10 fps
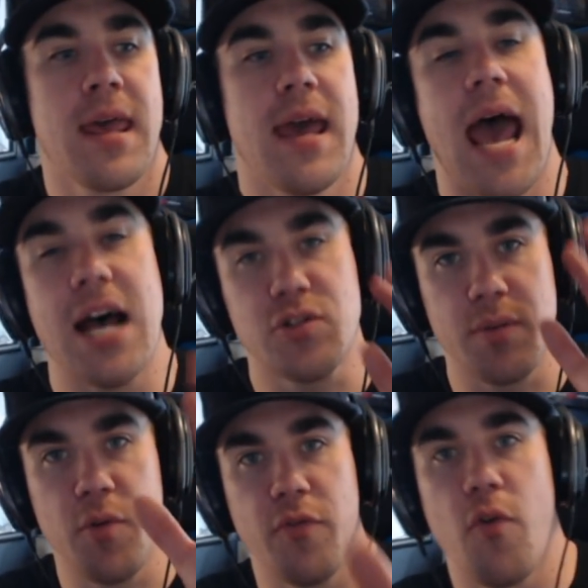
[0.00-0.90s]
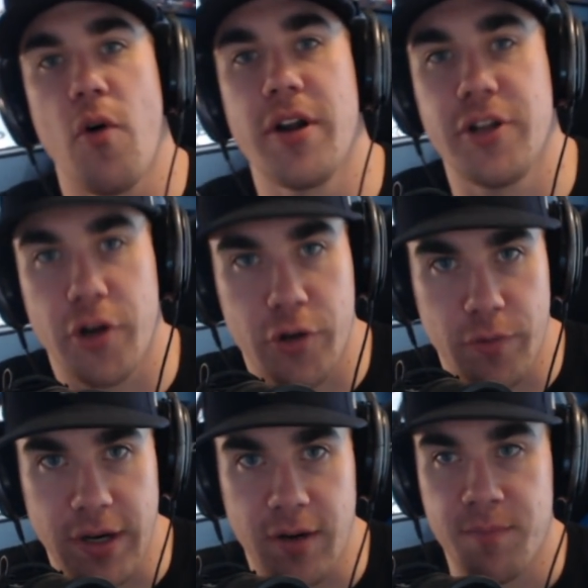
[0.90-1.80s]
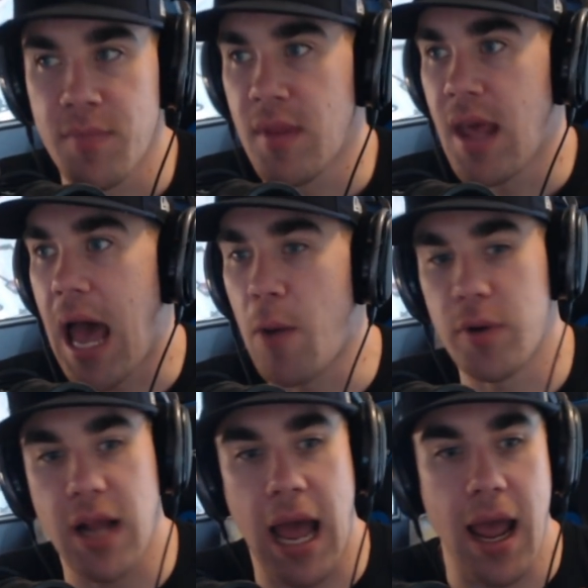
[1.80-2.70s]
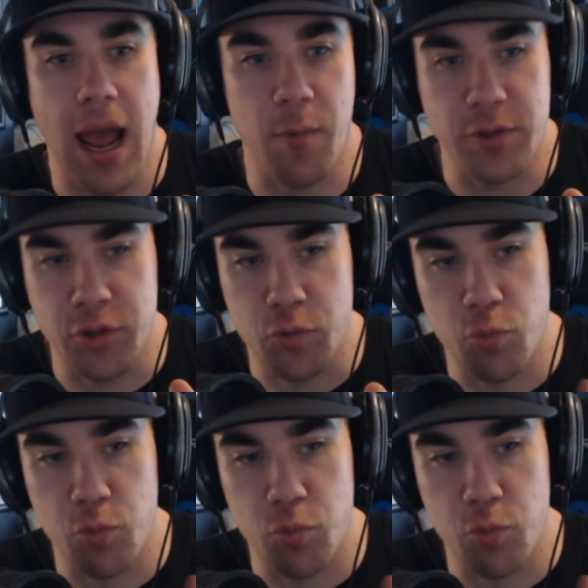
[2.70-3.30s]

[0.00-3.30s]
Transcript: As we move forward in your career, I would I, I would